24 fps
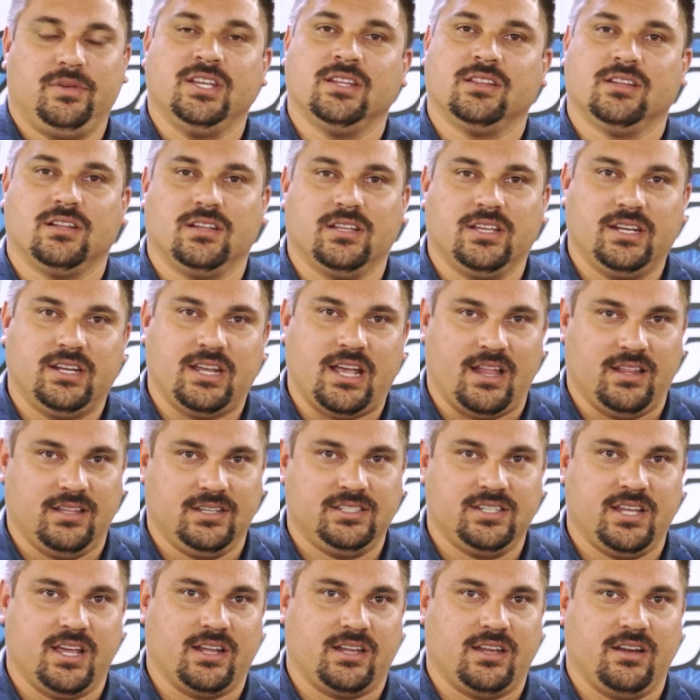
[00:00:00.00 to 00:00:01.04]
Being the lead
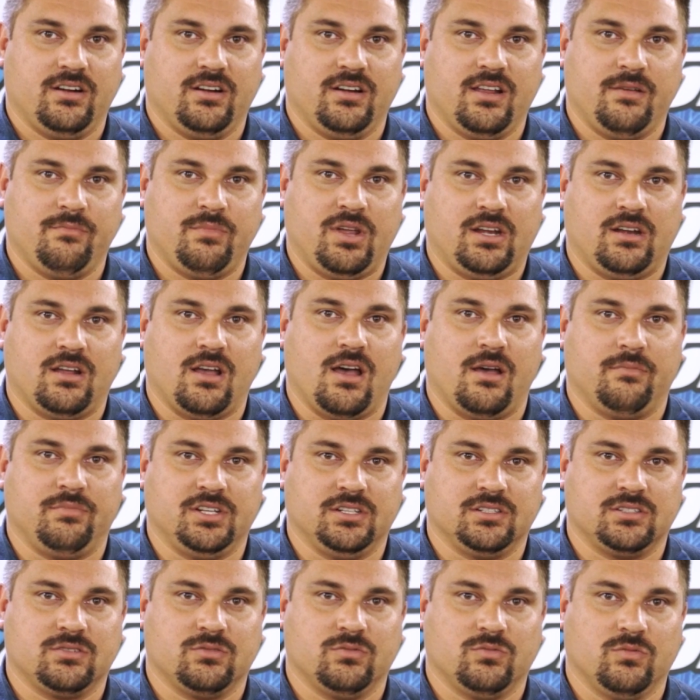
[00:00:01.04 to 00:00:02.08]
helitech here at A-Main
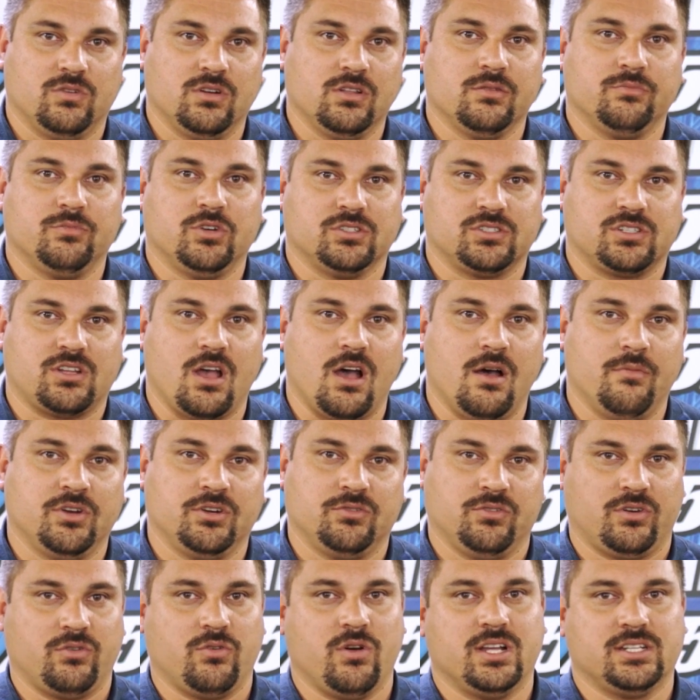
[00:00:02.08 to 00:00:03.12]
Hobbies, one of the most
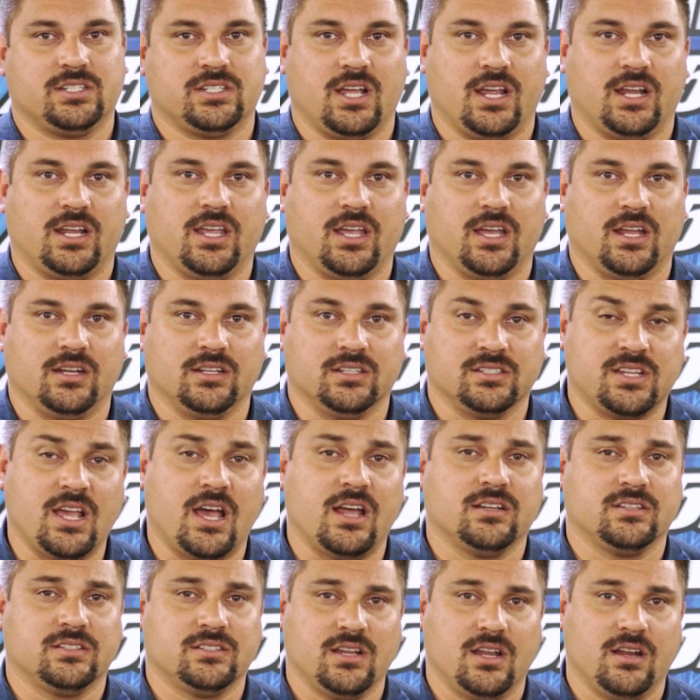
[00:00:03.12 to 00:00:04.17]
common requests I get is
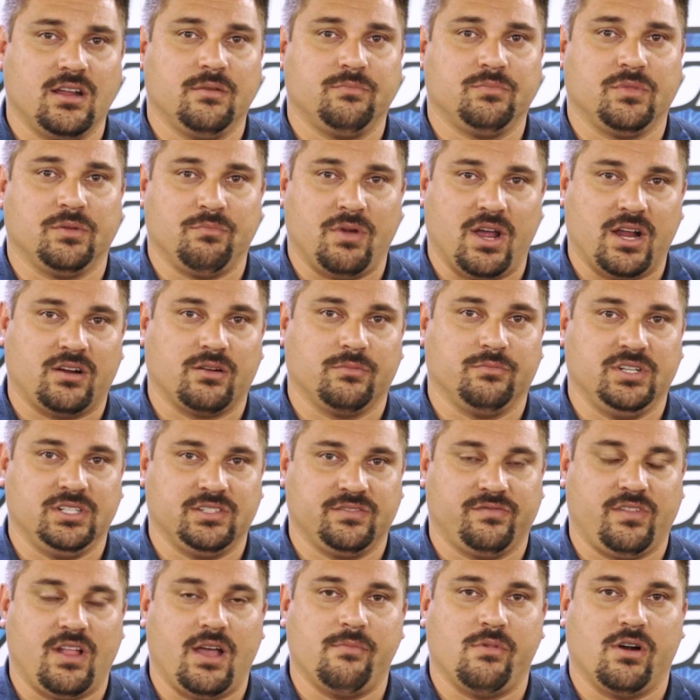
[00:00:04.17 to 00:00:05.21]
how to set up the
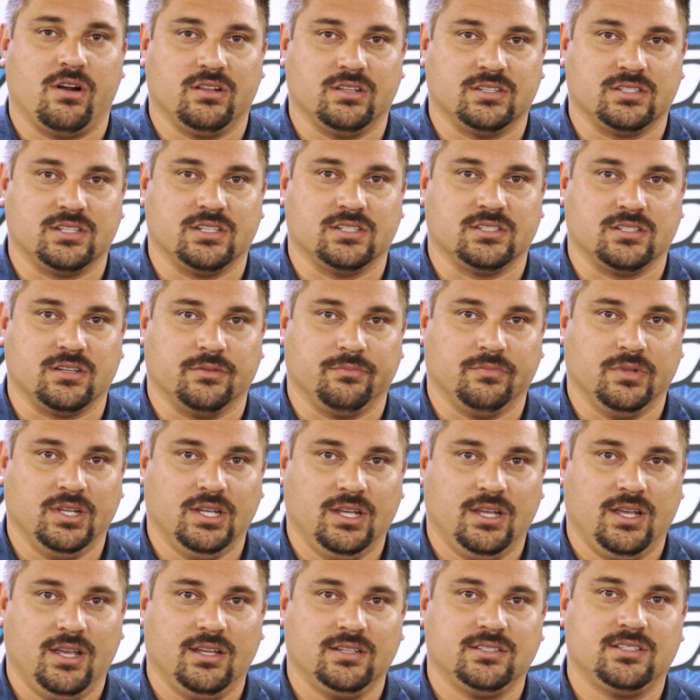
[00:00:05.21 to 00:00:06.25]
Microbeast flybarless system.
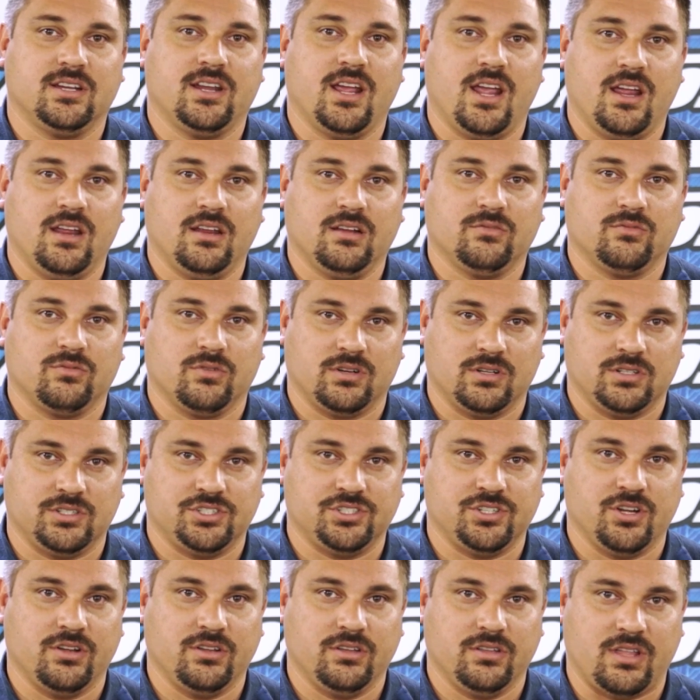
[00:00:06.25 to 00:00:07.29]
And today, we're gonna
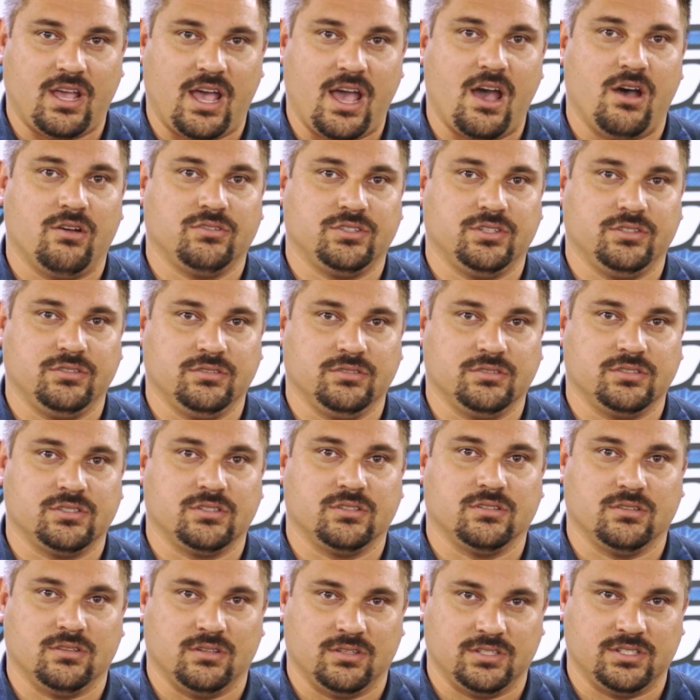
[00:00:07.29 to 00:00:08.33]
to show you the
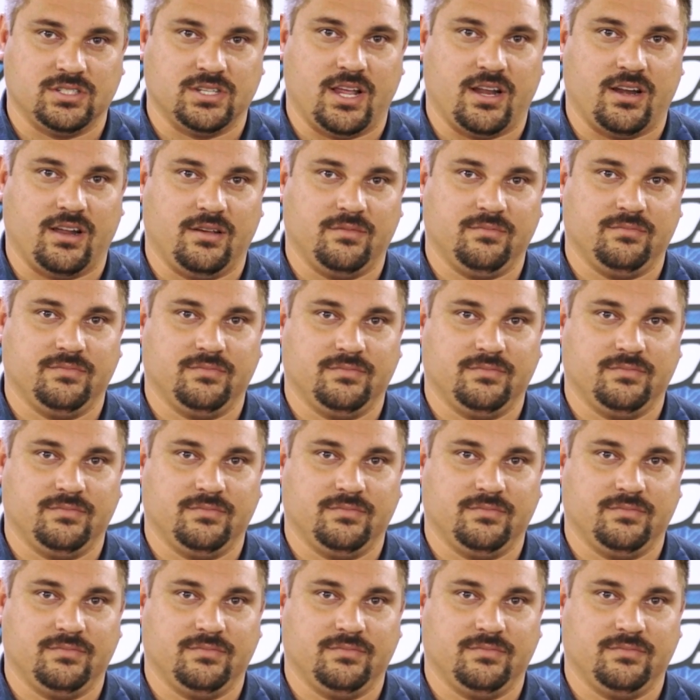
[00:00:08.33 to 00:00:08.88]
how-tos on setup.